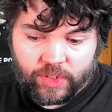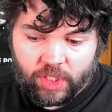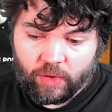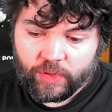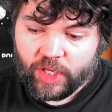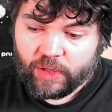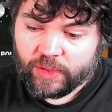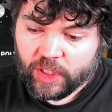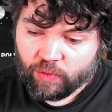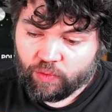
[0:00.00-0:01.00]
So
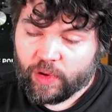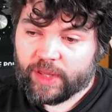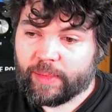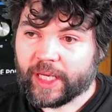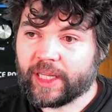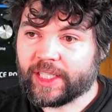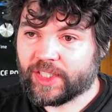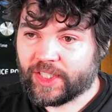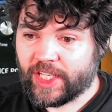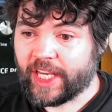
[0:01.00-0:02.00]
using a rhythmically
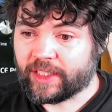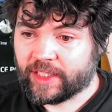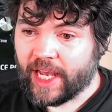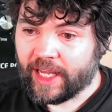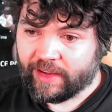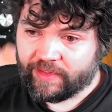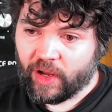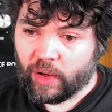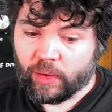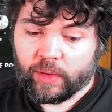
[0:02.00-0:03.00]
synced
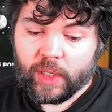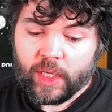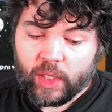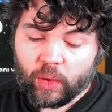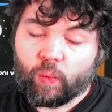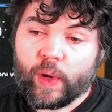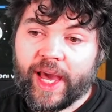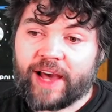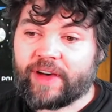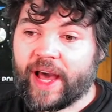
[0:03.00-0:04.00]
LFO, we
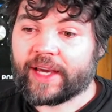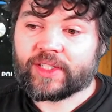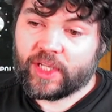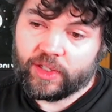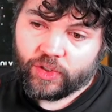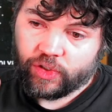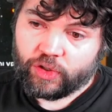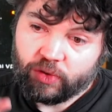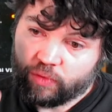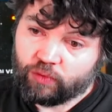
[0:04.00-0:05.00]
have access
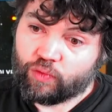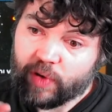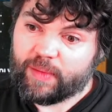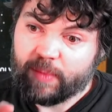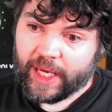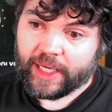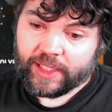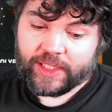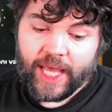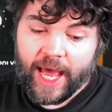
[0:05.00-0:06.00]
to rhythmic
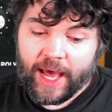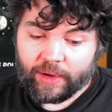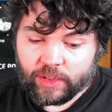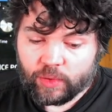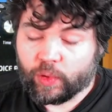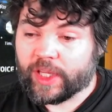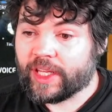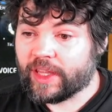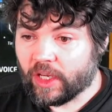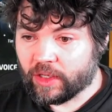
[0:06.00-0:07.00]
sounds
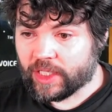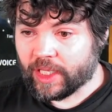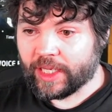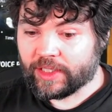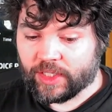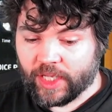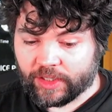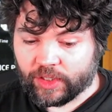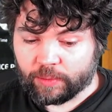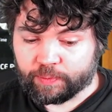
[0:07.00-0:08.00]
within the oscillator
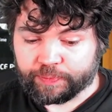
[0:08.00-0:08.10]
section.